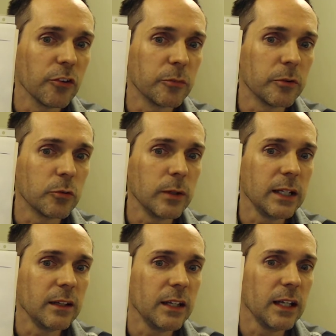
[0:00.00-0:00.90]
It's
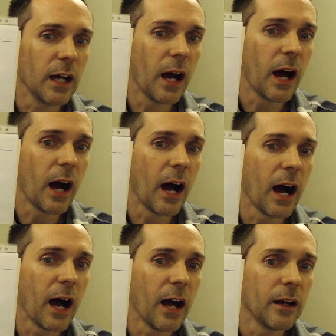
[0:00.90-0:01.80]
between the
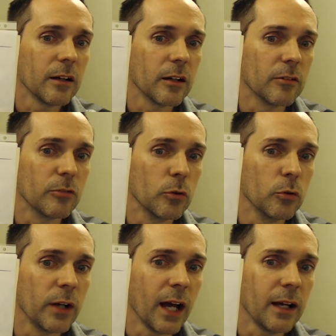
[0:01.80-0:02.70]
A of
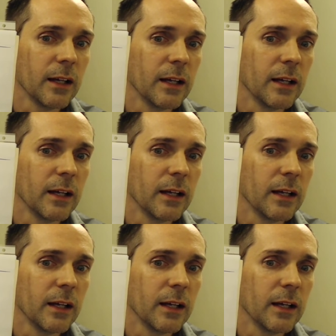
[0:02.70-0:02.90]
una